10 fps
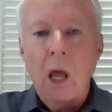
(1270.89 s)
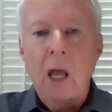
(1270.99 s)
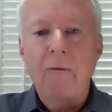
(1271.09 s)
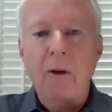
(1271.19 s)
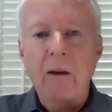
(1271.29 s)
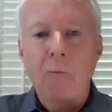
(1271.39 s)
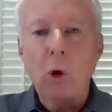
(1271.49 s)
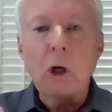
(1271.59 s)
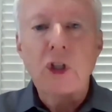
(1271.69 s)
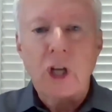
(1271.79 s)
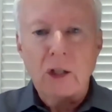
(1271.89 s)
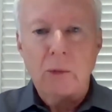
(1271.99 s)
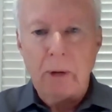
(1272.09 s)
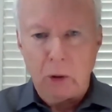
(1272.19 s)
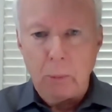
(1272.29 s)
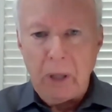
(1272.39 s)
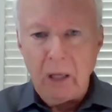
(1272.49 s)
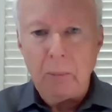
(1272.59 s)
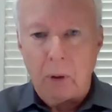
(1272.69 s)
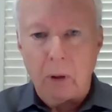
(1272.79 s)
If we're judgmental
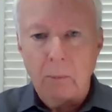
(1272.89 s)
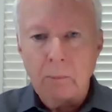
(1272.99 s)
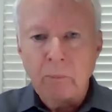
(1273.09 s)
people,